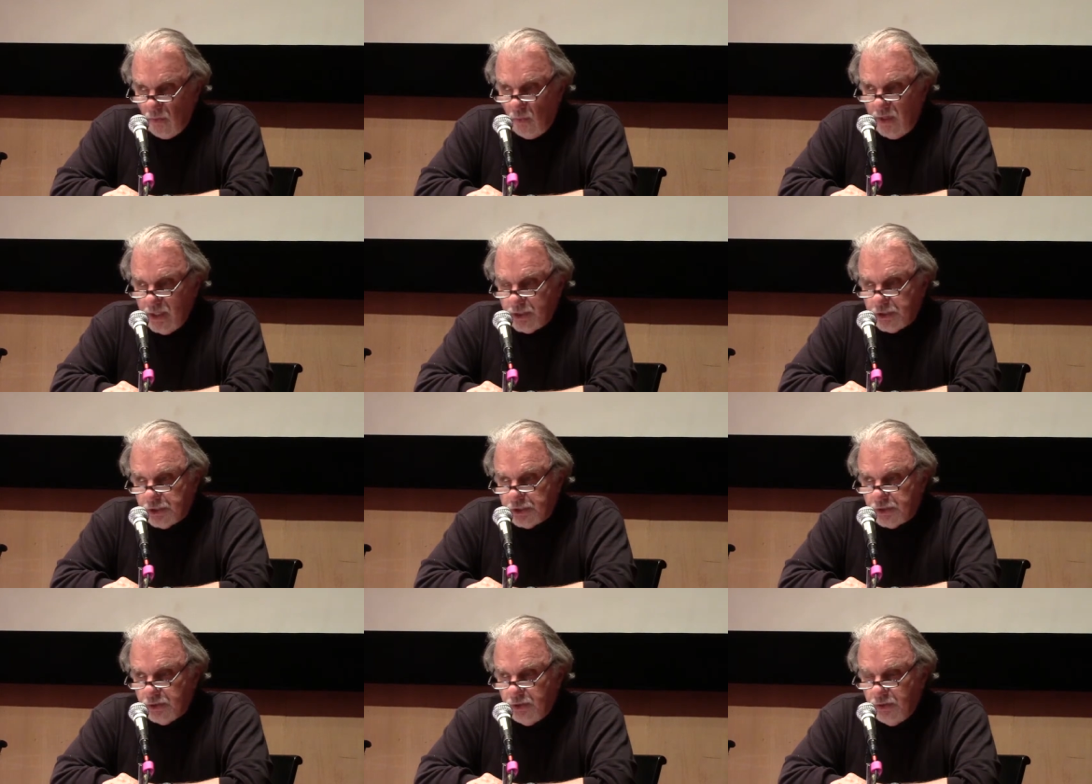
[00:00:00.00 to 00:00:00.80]

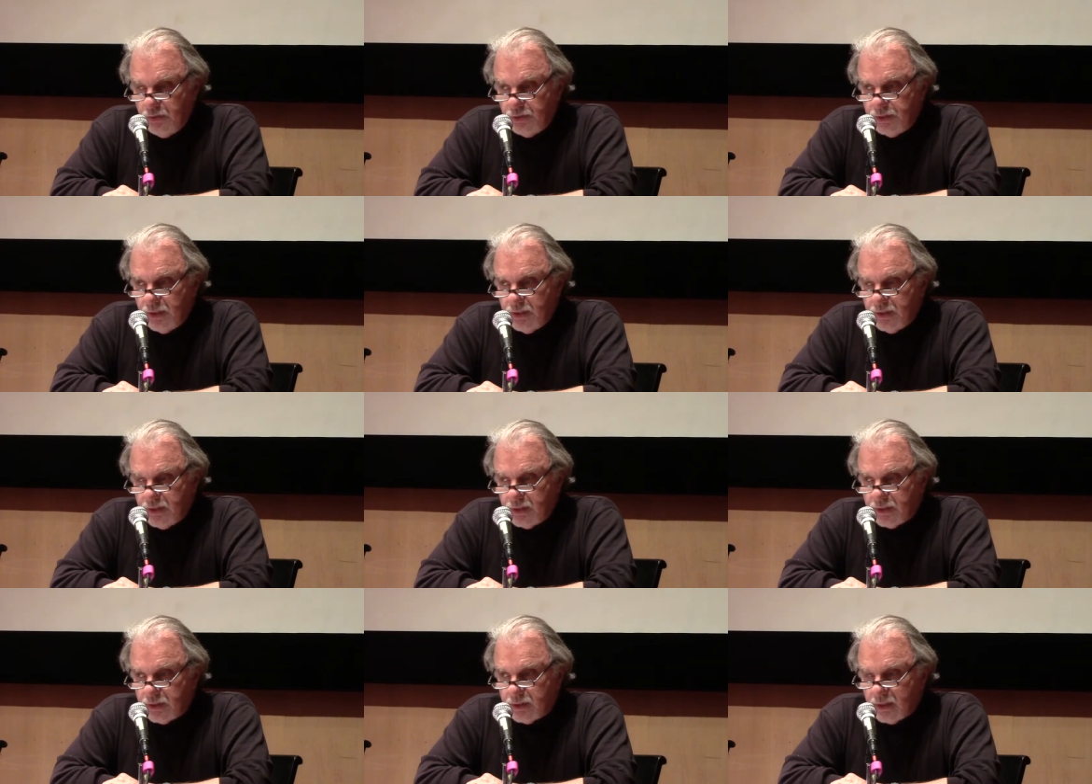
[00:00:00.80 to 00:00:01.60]
which
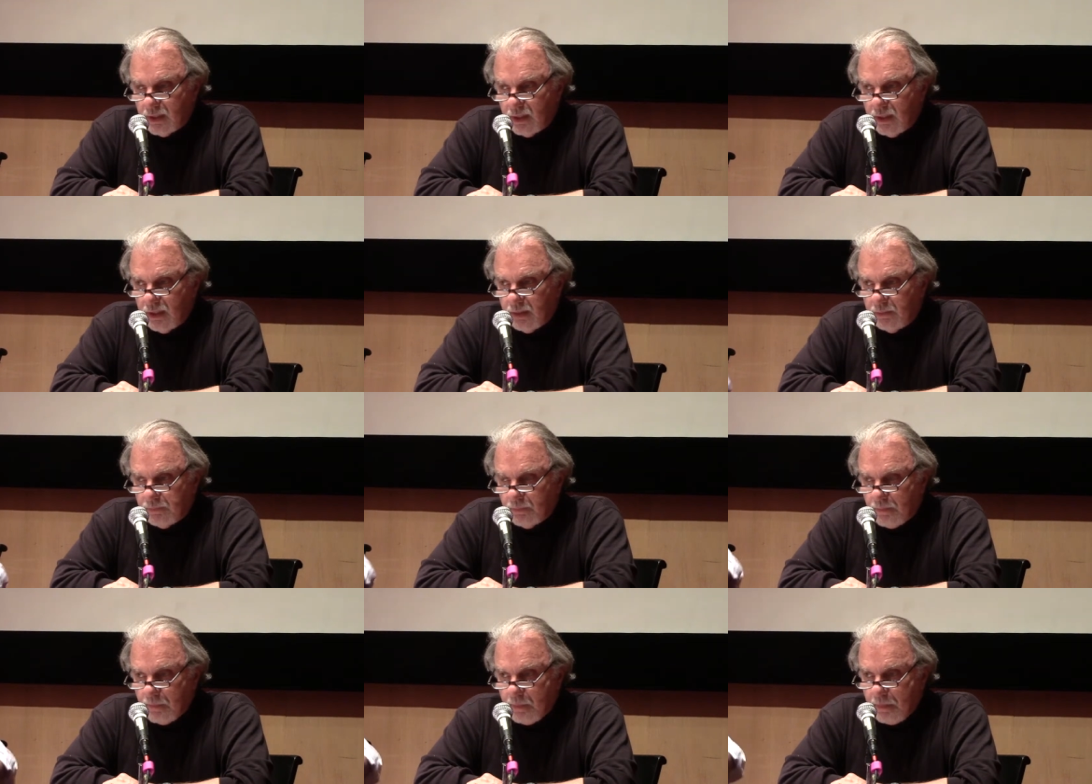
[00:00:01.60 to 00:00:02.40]
uses
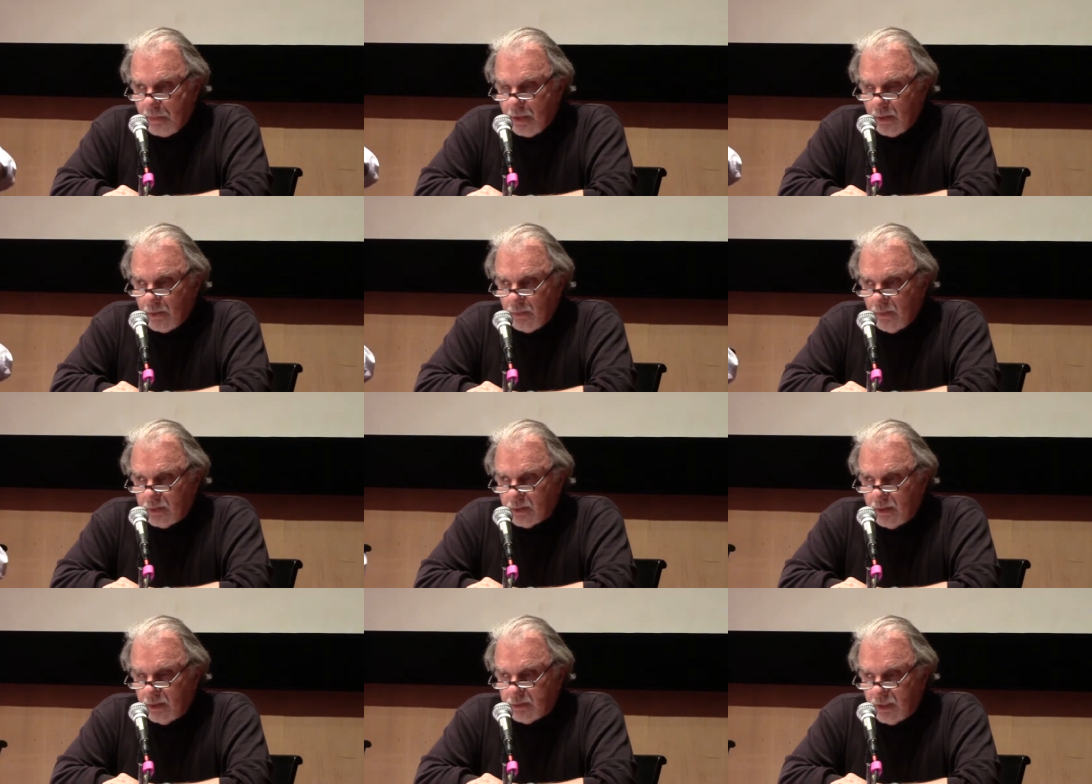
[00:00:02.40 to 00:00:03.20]
uh,
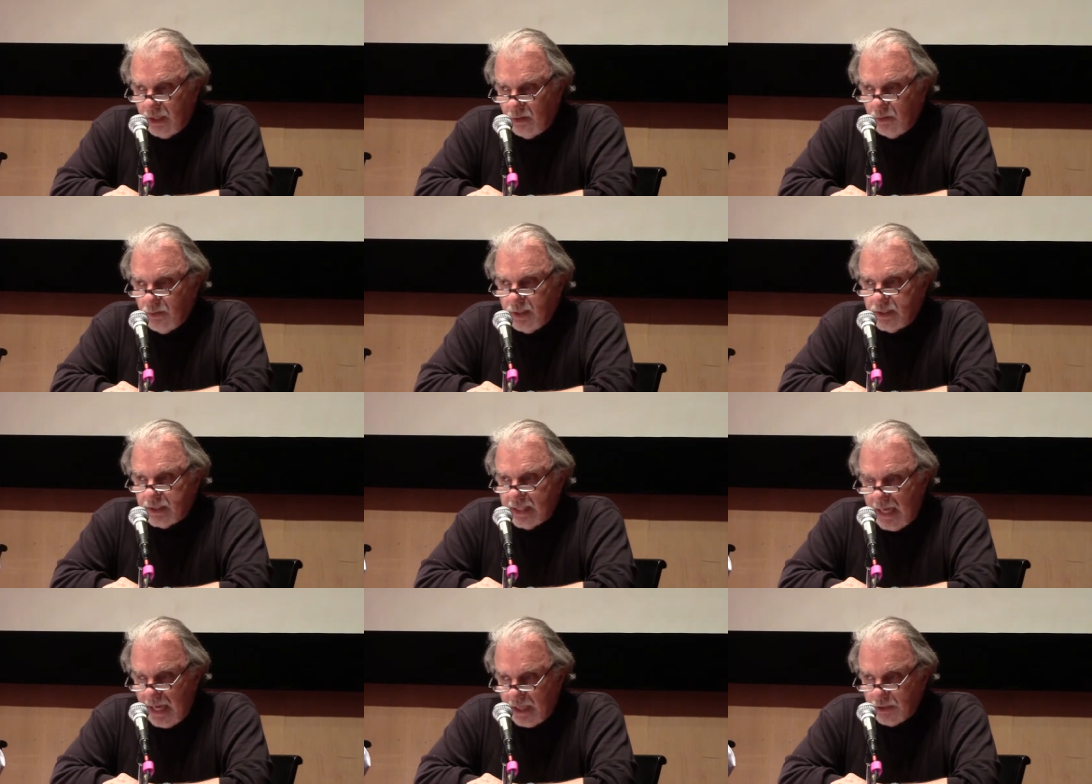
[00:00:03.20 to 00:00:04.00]

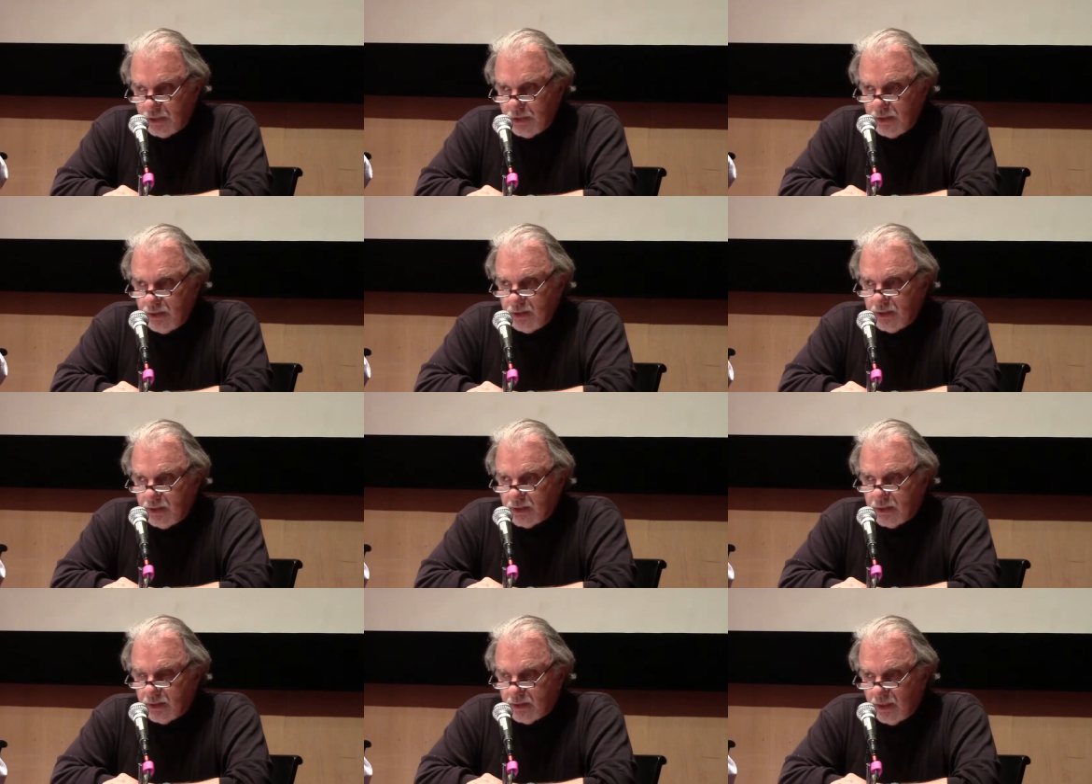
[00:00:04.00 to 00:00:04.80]
terrorist
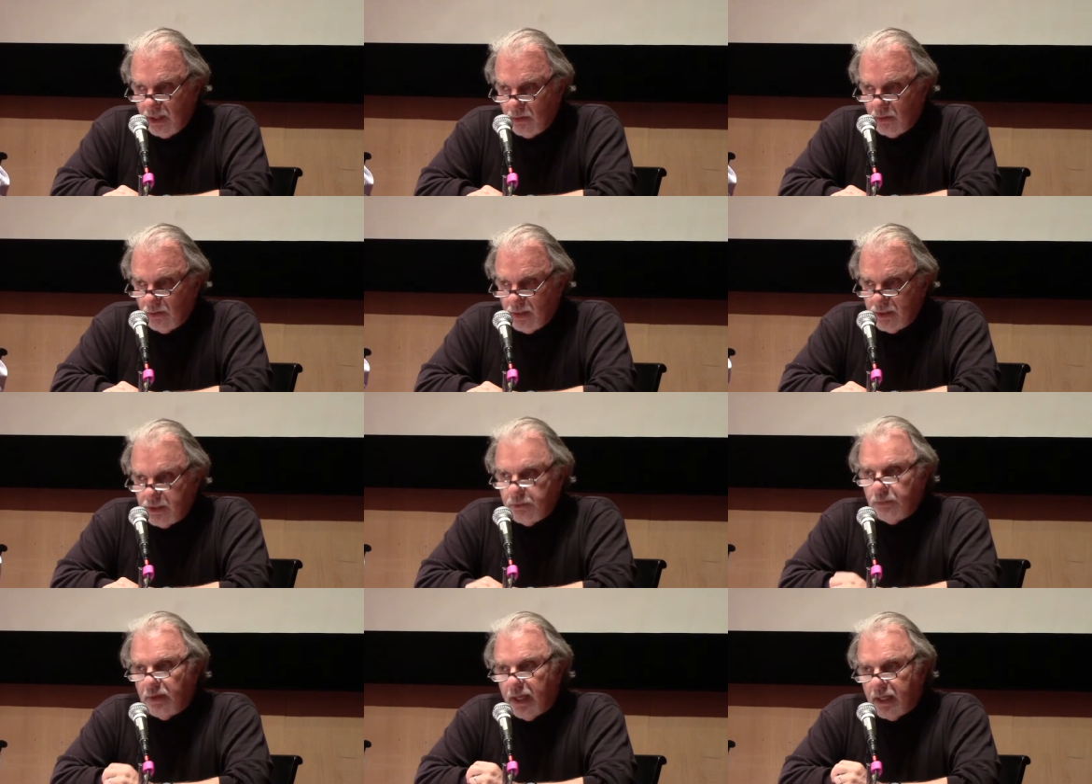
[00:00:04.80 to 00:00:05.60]
actions,
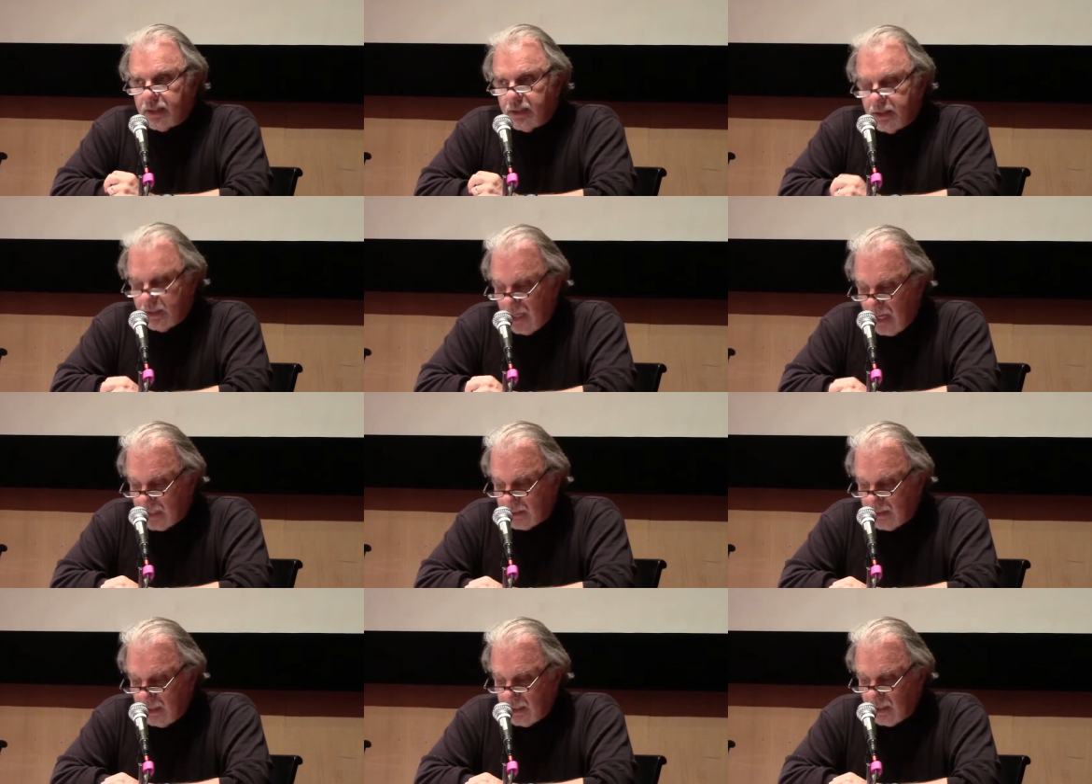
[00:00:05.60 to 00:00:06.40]
terrorism as a
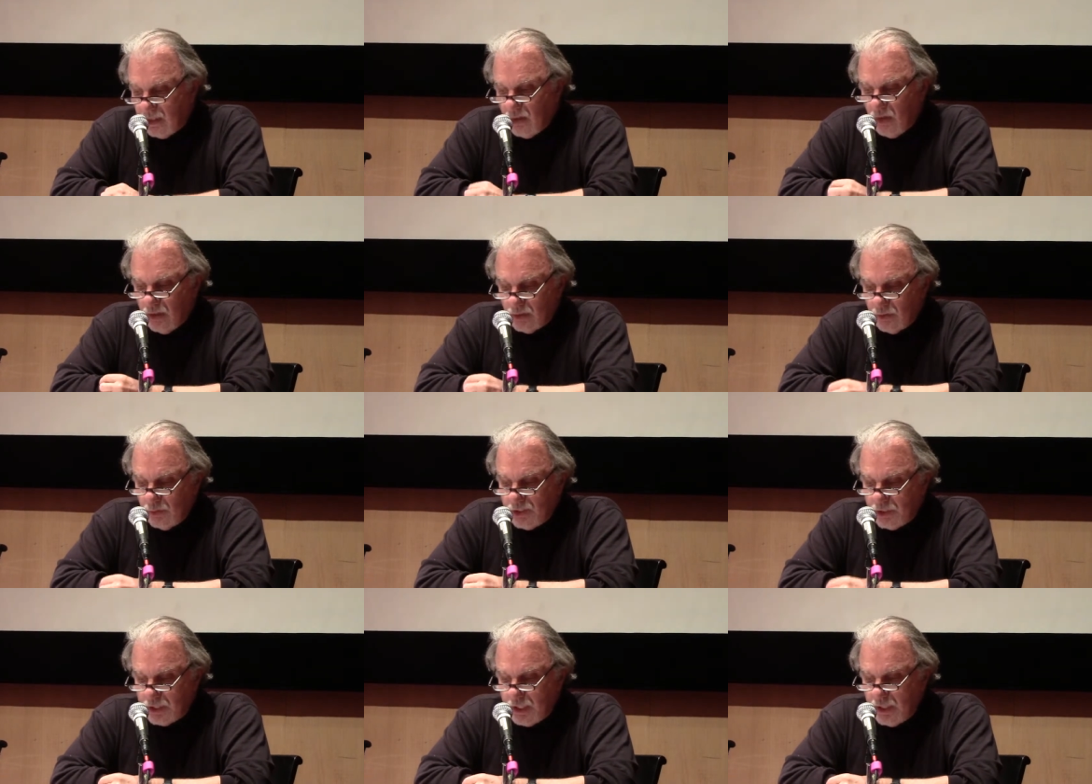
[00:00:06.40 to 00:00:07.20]
tactic to
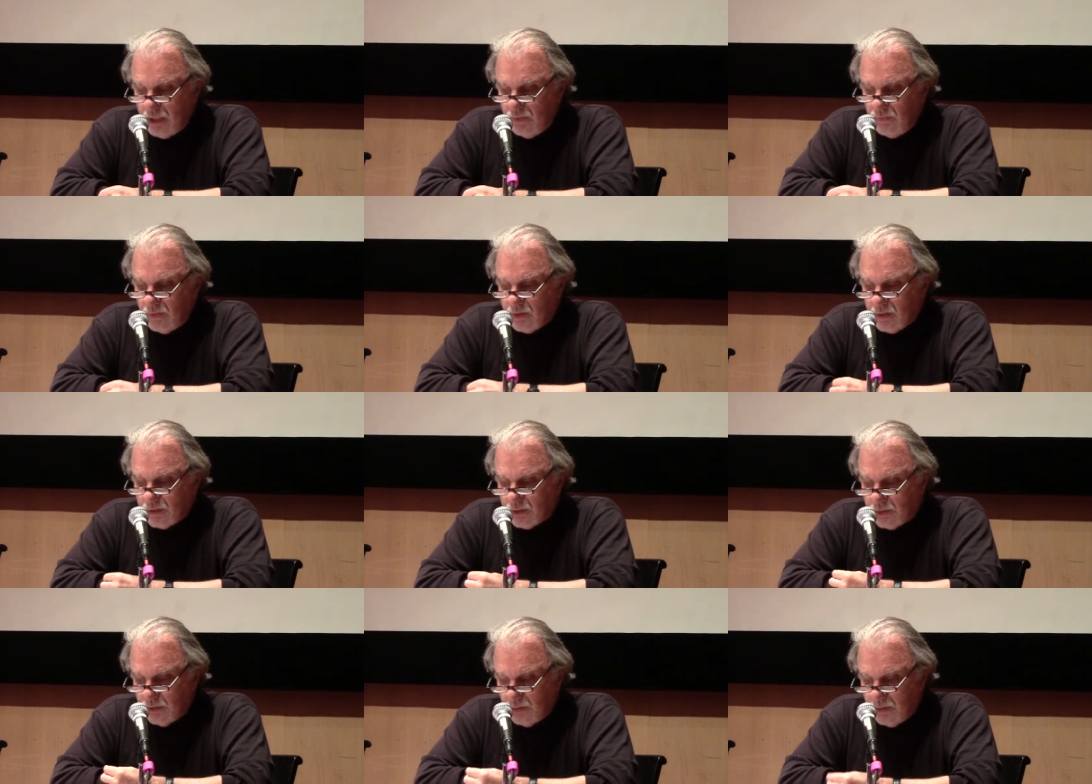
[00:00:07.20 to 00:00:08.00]
achieve
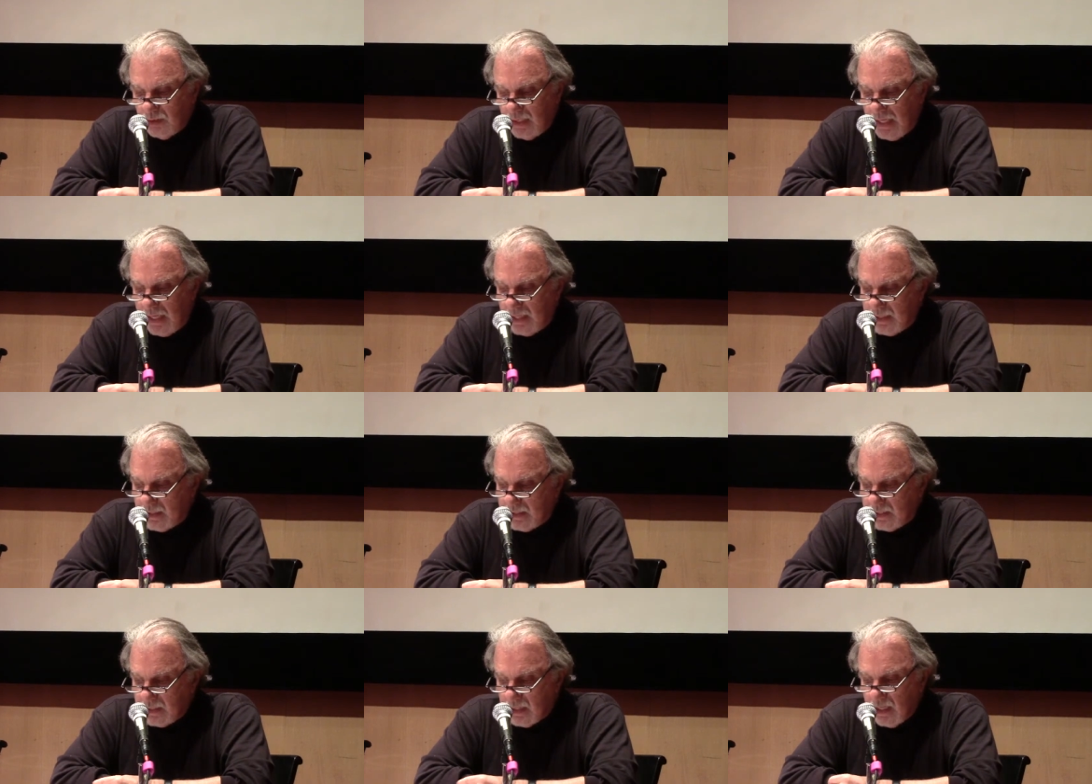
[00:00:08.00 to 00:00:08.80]
certain
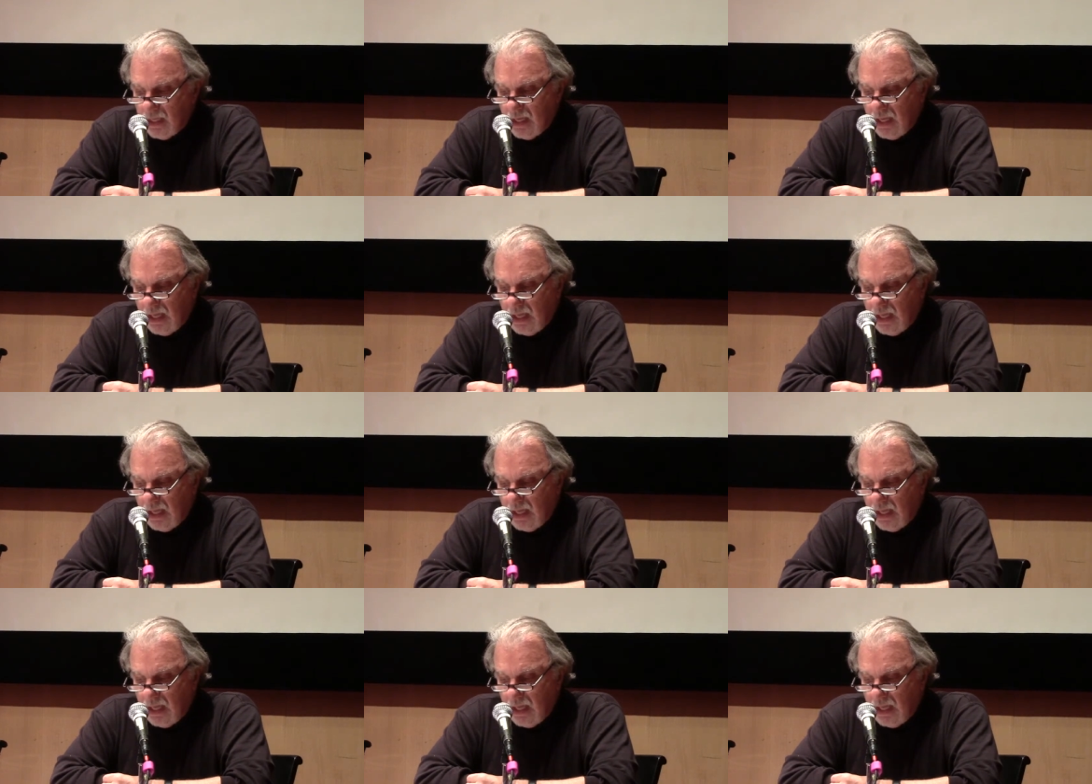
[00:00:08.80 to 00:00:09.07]
ends.